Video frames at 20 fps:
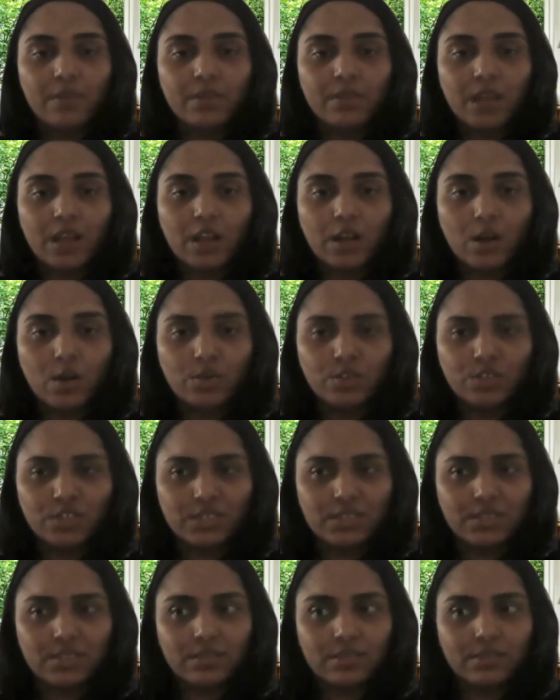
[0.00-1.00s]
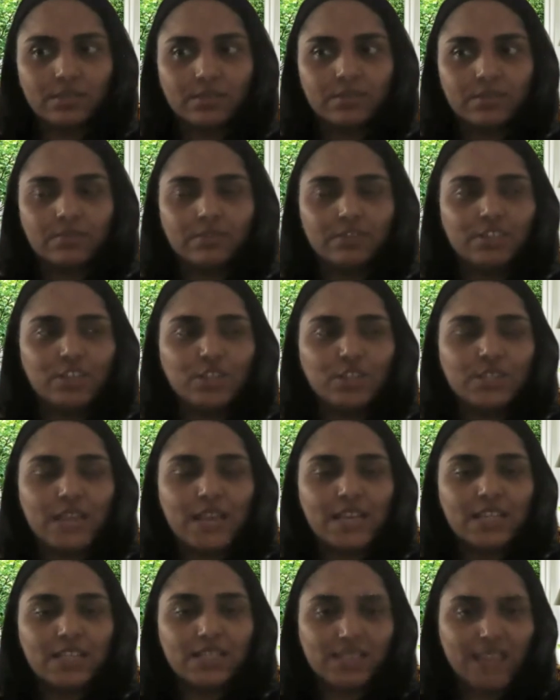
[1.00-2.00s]
That culture's telling
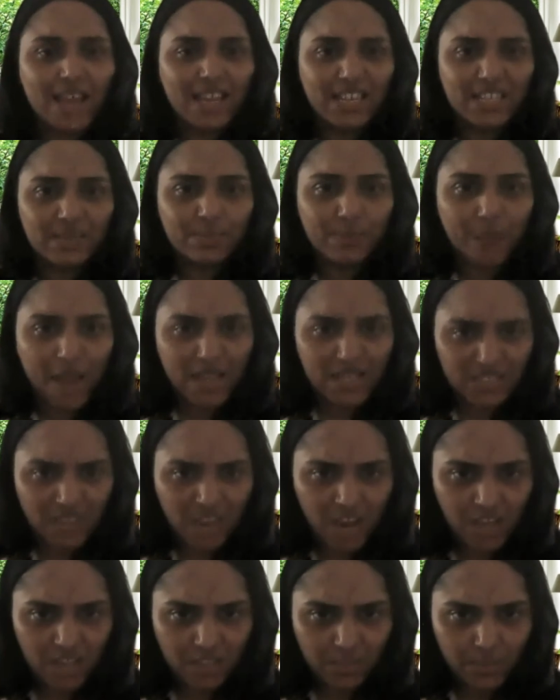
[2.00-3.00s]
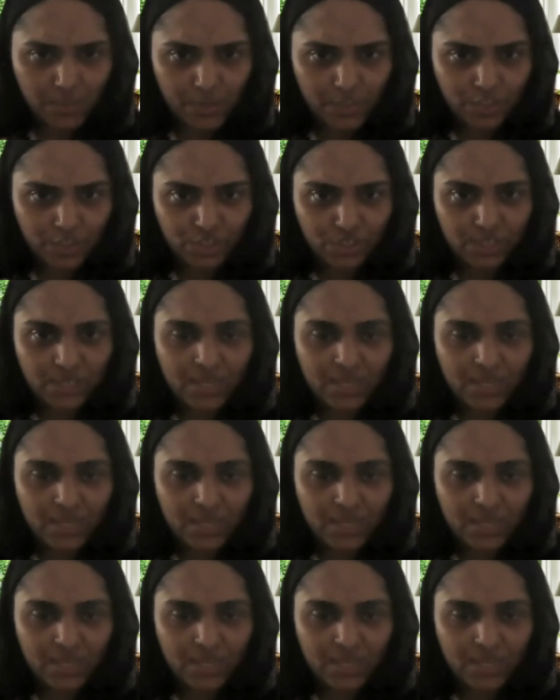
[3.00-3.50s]
us that it's bad to ask questions.